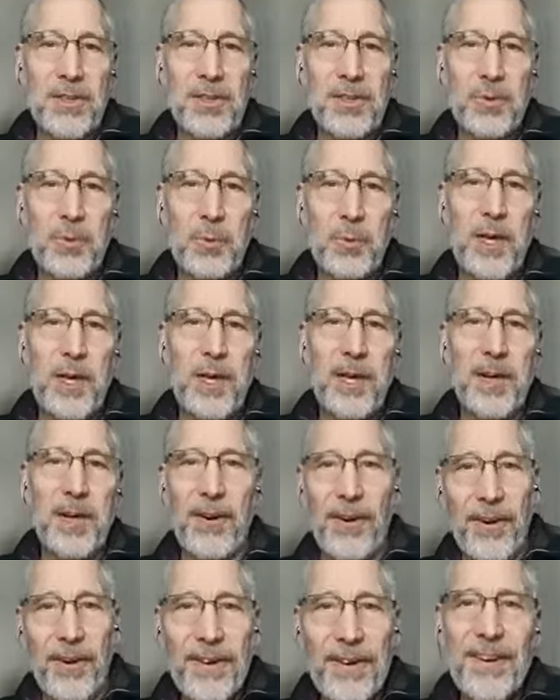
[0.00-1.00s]
across the
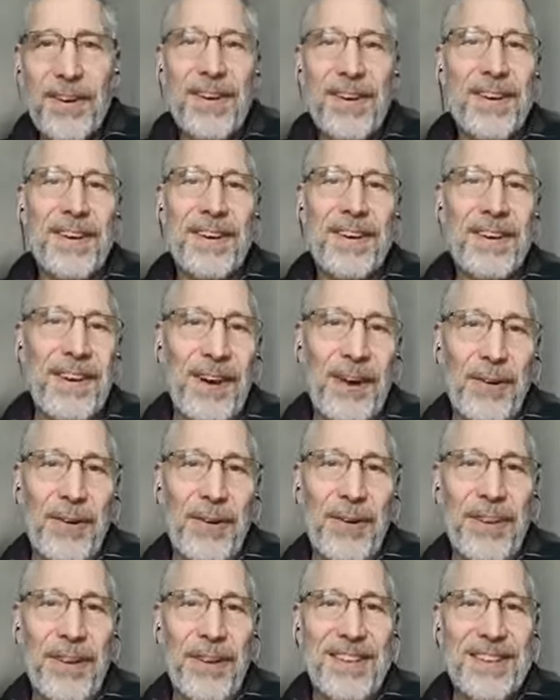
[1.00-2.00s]
street, or,
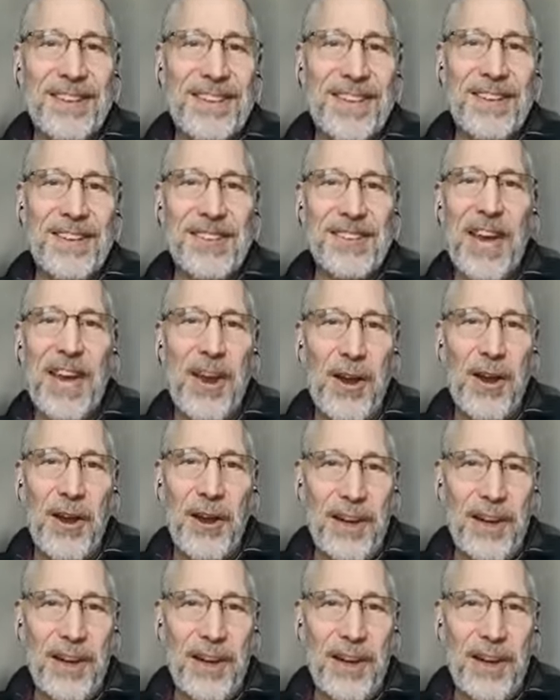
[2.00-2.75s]
it's